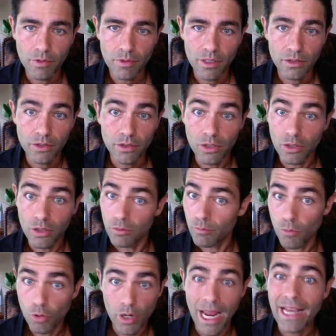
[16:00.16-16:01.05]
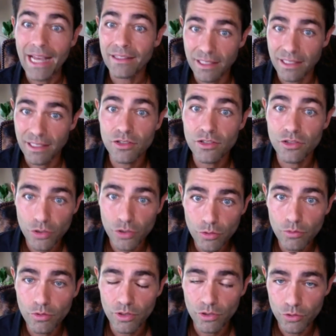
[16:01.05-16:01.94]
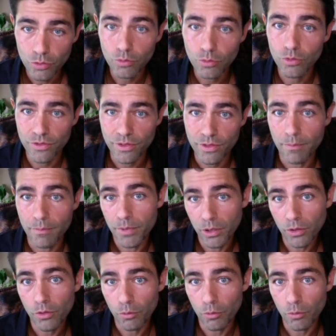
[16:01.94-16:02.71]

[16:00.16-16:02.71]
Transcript: you know, more access to the tools that build the